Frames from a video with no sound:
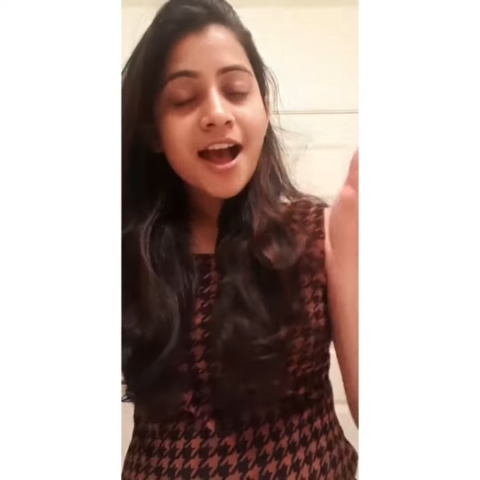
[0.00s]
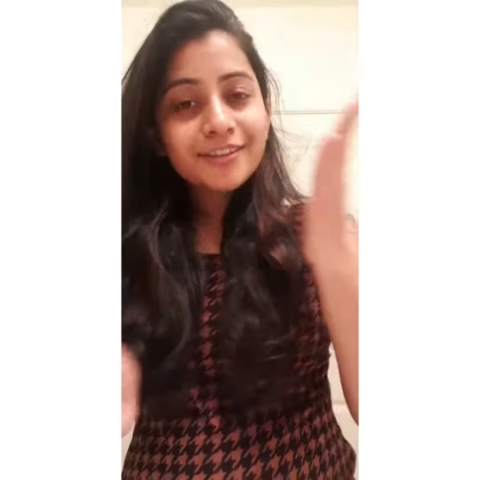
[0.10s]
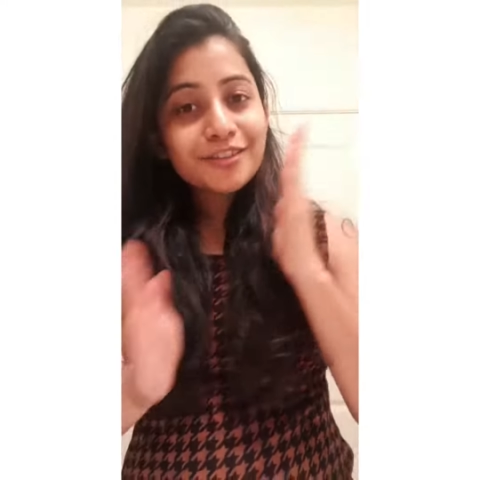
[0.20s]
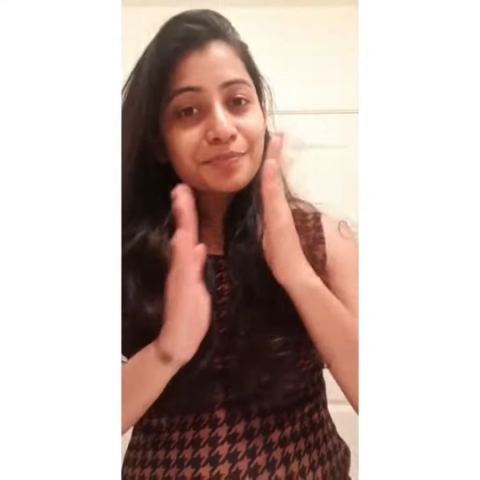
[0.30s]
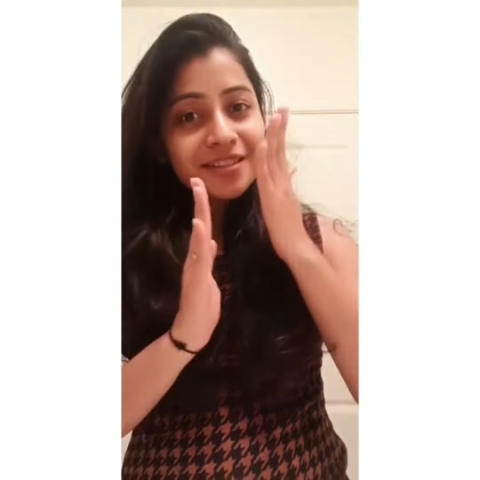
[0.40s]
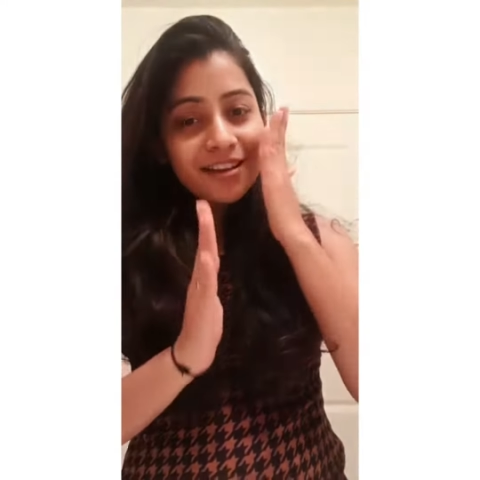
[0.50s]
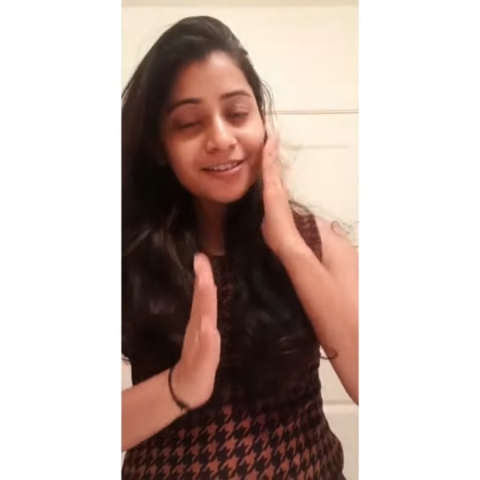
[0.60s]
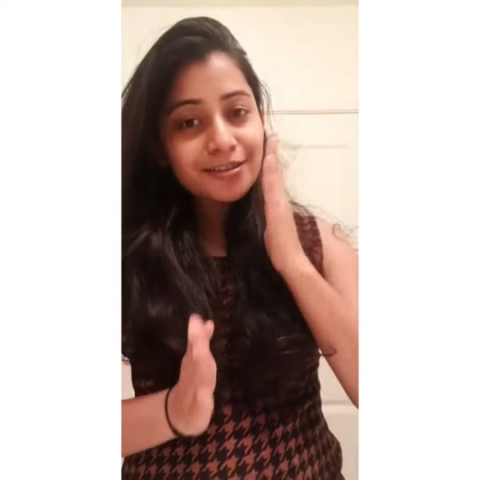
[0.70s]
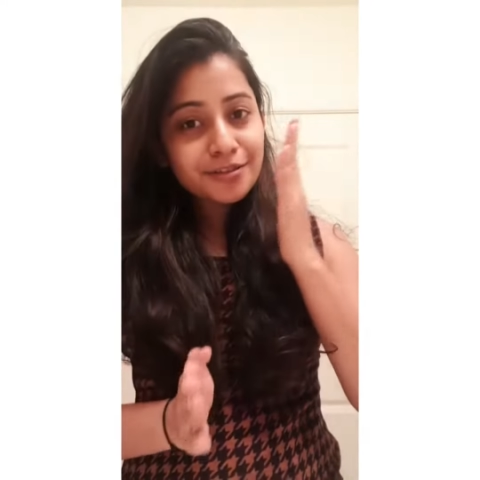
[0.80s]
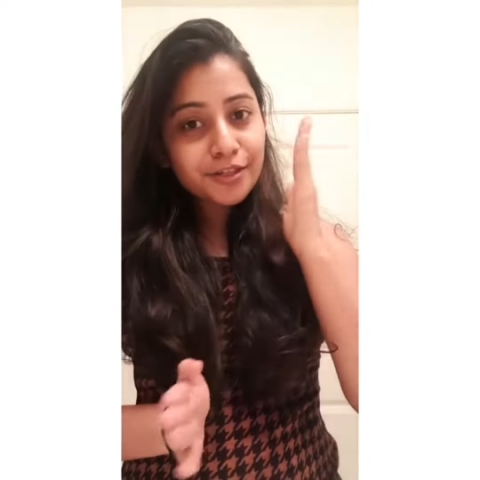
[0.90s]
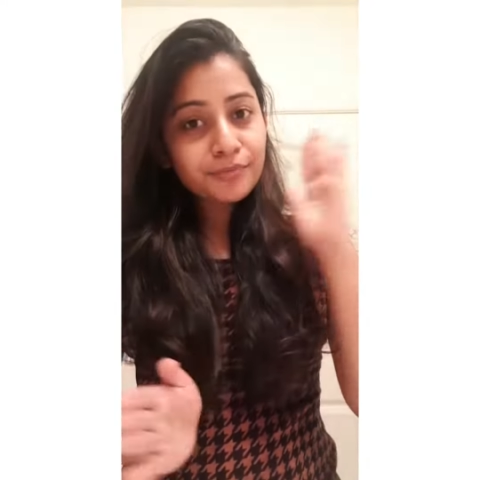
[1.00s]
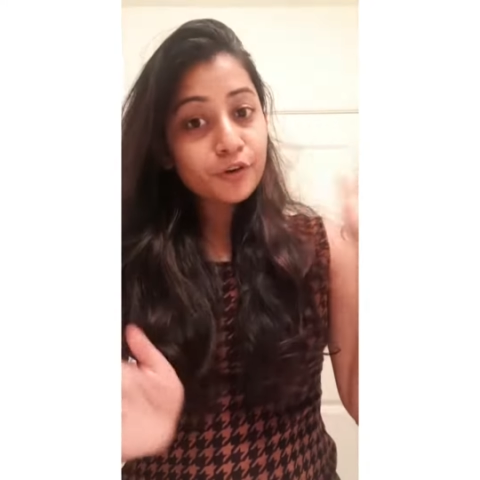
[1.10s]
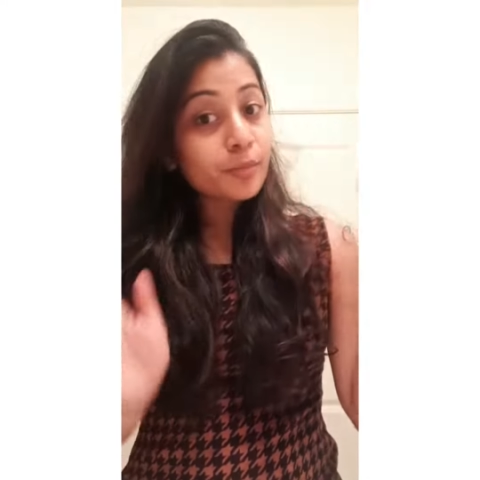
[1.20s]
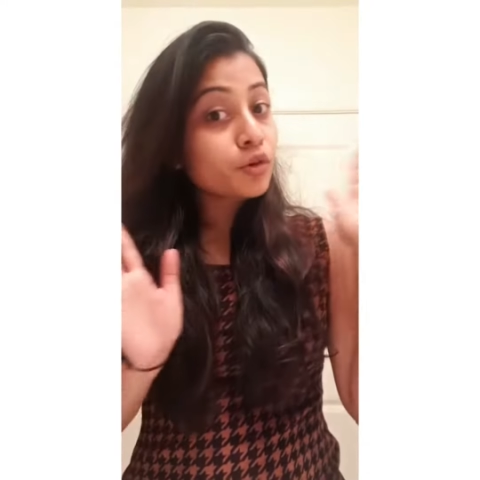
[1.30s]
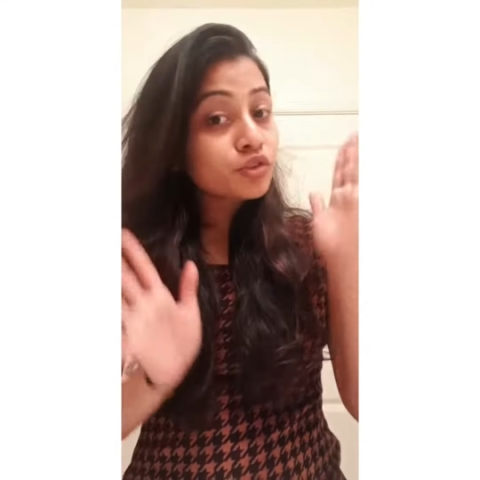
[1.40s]
I just massaged the scrub for
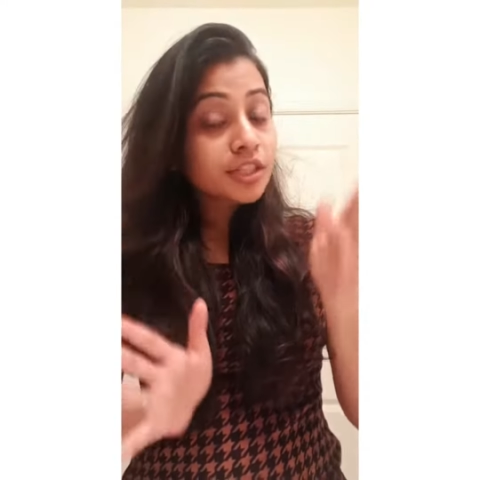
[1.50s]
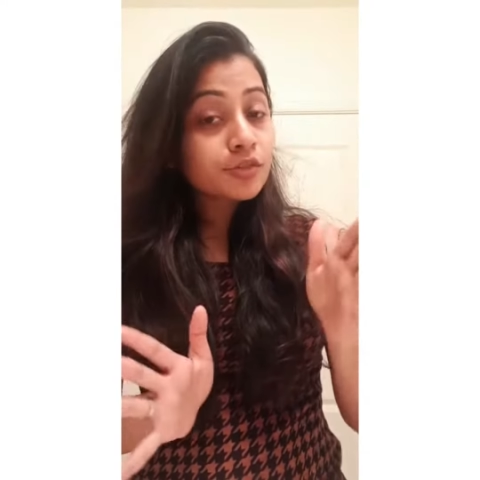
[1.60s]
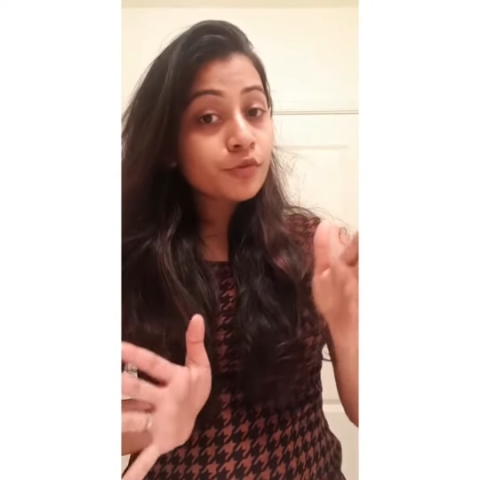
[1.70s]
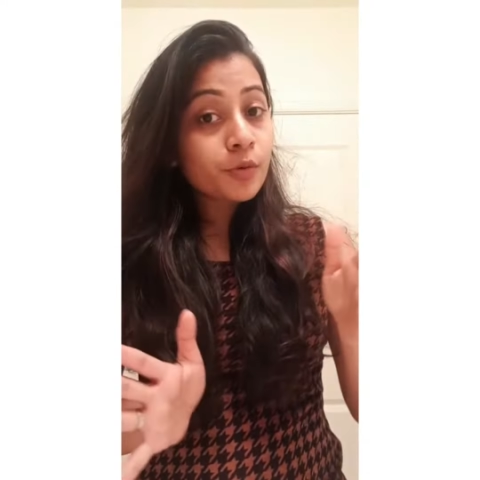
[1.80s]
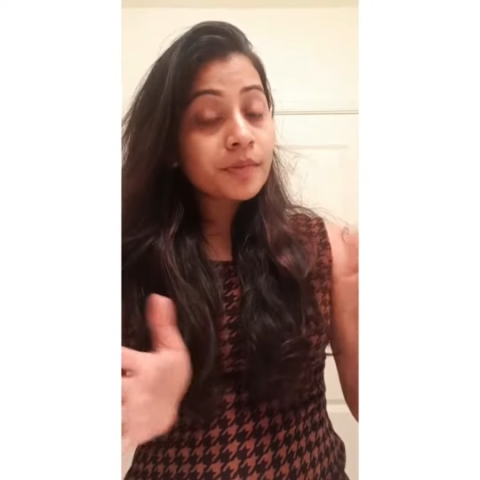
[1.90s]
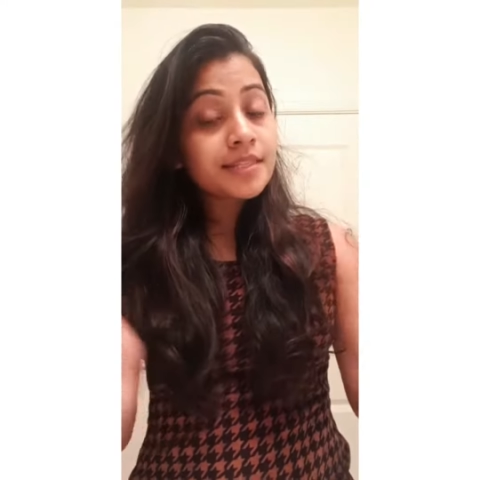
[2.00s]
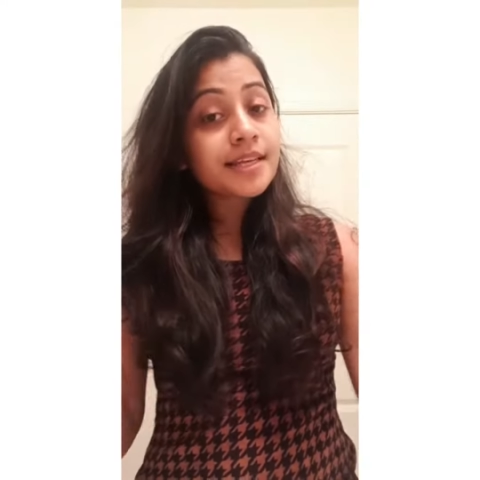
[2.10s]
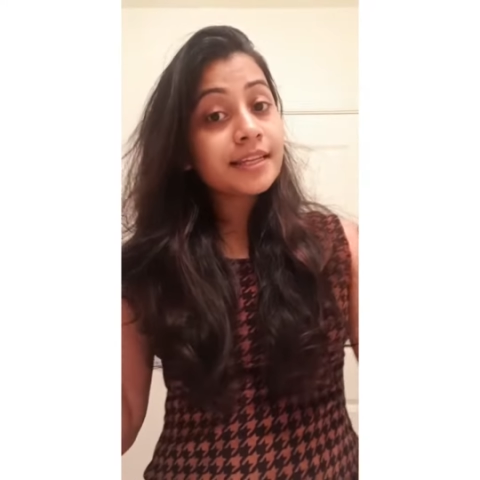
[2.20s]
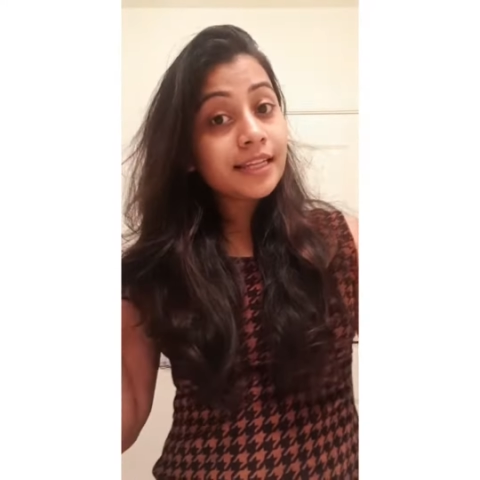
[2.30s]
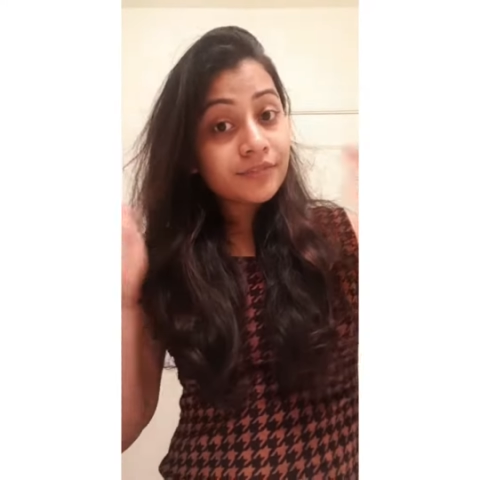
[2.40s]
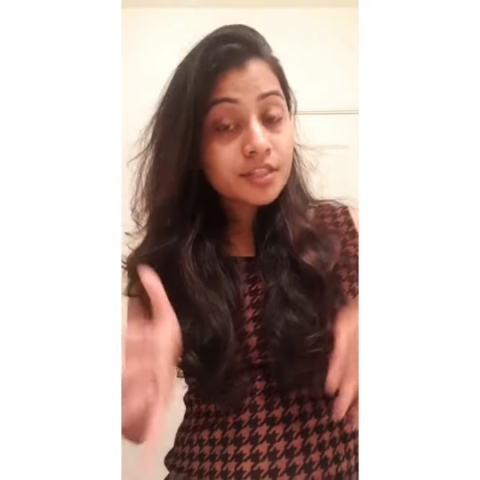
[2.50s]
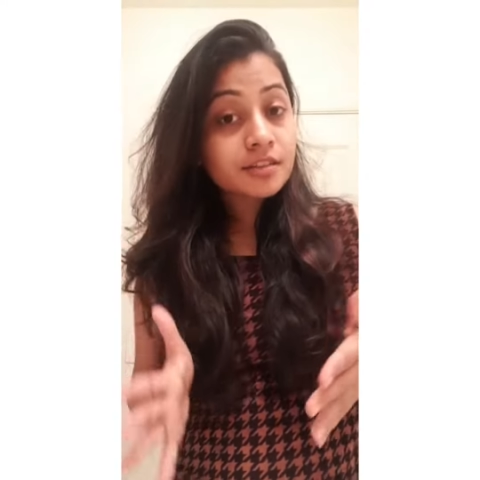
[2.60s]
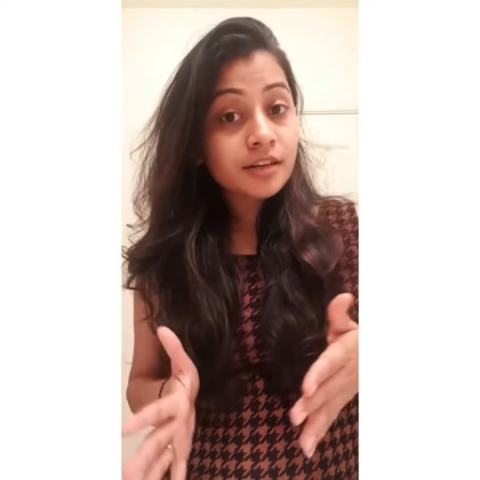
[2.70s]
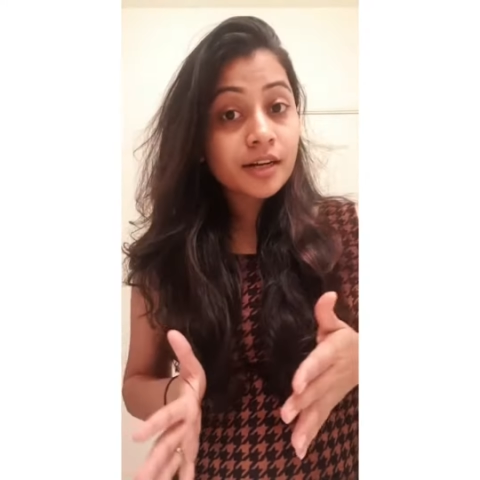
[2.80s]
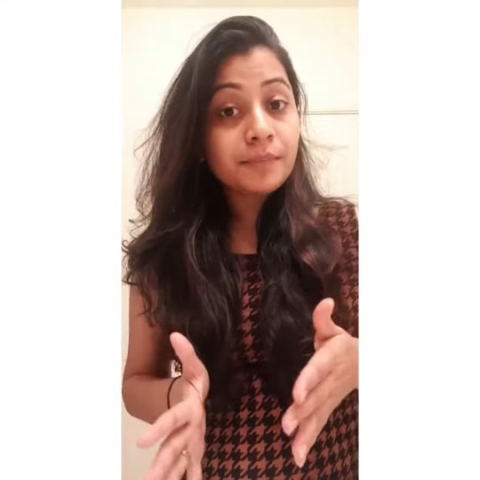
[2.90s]
about 3 to 4 minutes and left the
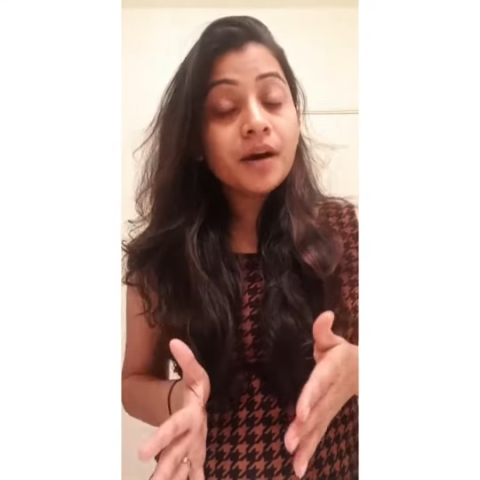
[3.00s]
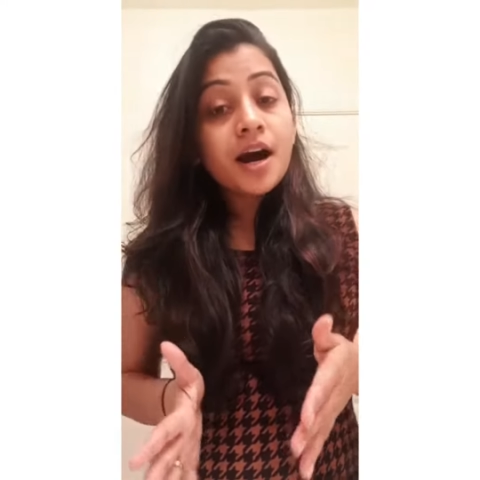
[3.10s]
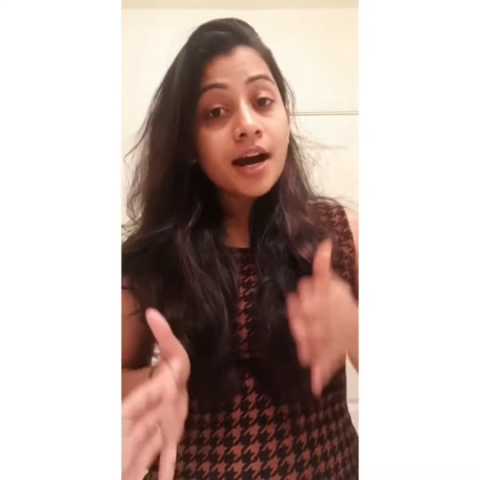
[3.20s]
scrub